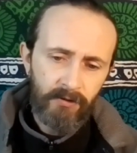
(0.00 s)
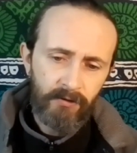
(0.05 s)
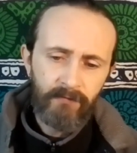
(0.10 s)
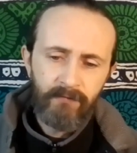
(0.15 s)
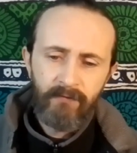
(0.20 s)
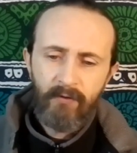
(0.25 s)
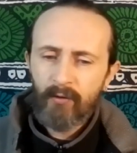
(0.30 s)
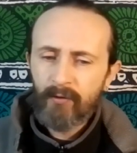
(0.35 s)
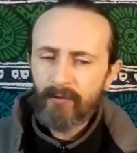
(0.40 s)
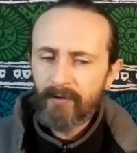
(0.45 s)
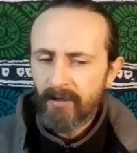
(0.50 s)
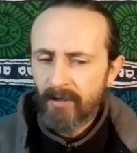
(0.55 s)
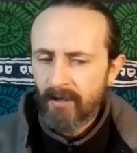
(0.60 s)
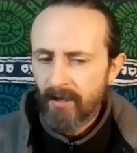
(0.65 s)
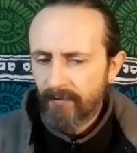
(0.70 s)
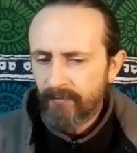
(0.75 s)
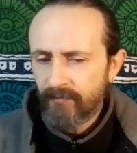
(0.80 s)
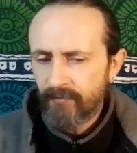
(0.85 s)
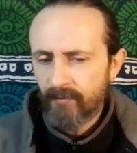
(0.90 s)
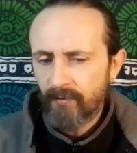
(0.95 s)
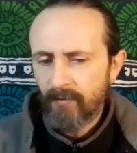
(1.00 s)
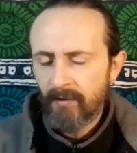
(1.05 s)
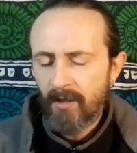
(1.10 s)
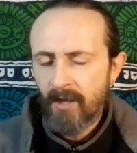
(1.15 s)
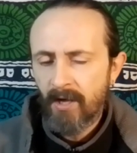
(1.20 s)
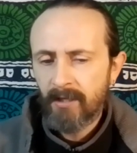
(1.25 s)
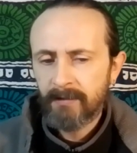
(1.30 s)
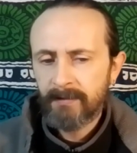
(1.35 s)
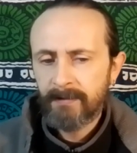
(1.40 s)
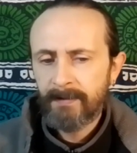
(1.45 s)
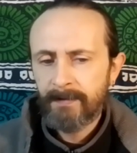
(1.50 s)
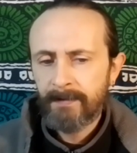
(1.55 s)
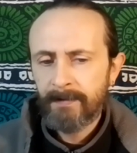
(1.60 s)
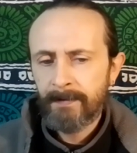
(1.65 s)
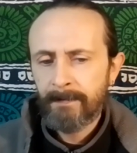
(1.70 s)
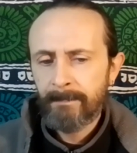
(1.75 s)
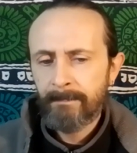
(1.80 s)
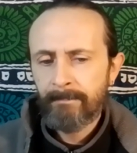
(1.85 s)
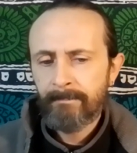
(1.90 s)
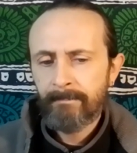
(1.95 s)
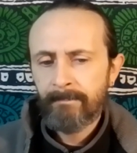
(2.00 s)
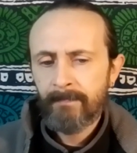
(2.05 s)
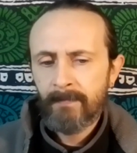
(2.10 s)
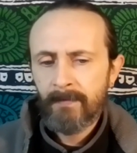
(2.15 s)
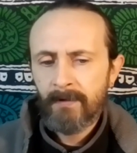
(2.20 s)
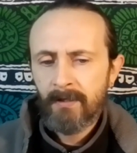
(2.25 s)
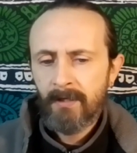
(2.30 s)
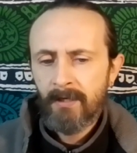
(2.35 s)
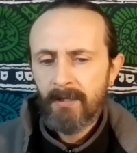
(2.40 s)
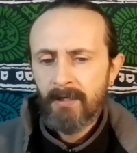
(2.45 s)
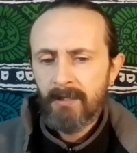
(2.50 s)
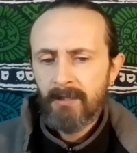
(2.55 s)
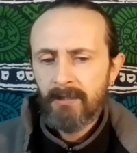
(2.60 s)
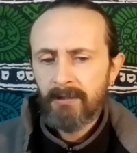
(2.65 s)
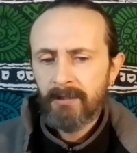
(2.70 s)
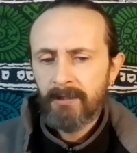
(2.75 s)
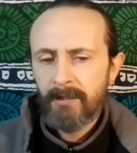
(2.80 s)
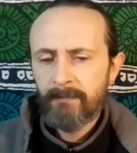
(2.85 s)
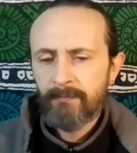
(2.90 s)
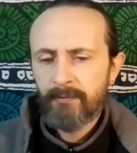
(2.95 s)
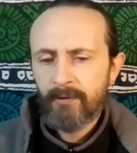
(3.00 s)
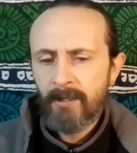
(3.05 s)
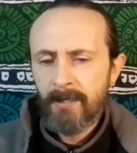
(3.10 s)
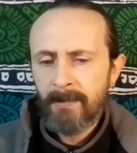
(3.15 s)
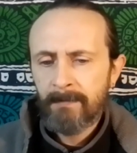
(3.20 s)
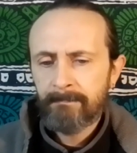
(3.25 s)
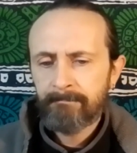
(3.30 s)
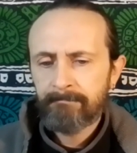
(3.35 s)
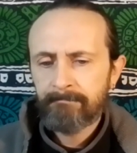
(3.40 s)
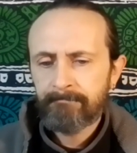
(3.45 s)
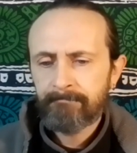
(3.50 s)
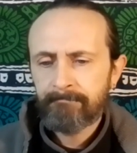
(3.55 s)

You've already gone through a lot here, Libra.